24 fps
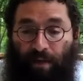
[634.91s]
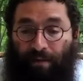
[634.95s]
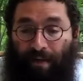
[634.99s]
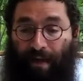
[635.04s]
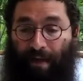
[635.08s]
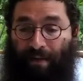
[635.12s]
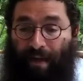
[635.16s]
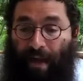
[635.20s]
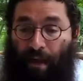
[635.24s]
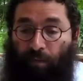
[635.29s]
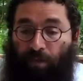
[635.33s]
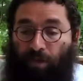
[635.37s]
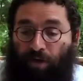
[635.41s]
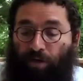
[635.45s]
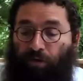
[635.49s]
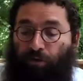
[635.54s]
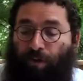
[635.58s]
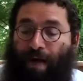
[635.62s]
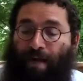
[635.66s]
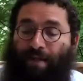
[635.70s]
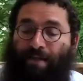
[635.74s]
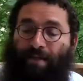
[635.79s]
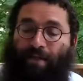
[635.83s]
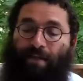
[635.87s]
that they would
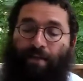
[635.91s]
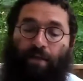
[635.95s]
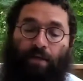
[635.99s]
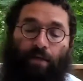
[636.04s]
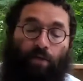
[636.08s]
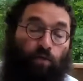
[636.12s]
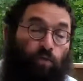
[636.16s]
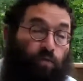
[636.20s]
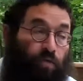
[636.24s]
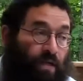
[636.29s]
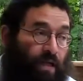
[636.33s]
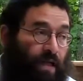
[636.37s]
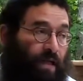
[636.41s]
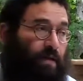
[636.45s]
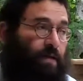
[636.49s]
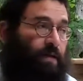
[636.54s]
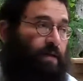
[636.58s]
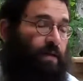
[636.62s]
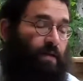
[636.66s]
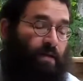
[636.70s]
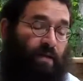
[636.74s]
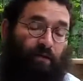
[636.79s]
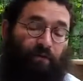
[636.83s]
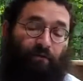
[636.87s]
dress
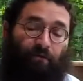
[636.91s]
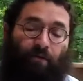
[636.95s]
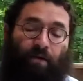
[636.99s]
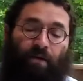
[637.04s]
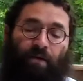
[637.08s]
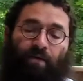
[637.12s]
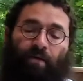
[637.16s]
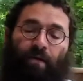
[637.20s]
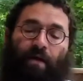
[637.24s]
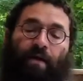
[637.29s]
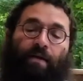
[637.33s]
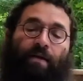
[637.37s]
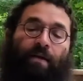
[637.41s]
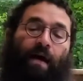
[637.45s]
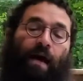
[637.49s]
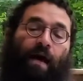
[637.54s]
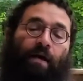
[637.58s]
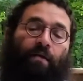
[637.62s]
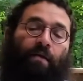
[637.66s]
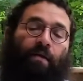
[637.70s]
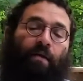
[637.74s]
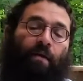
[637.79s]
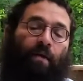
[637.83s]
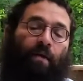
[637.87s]
uniquely different and
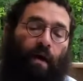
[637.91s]
not